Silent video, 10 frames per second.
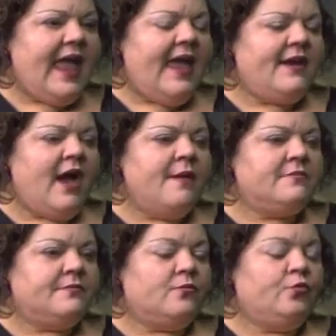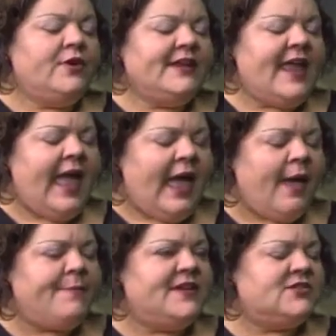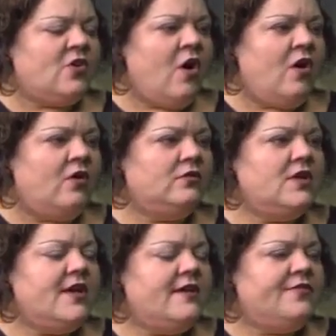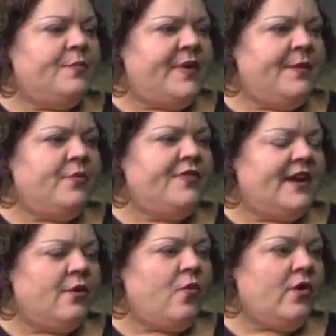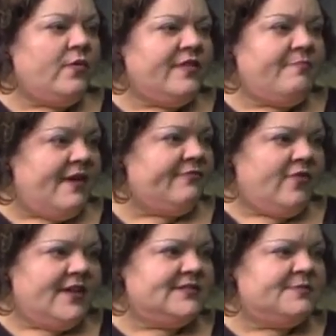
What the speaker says: And I'm really happy to call the people that I work with my friends,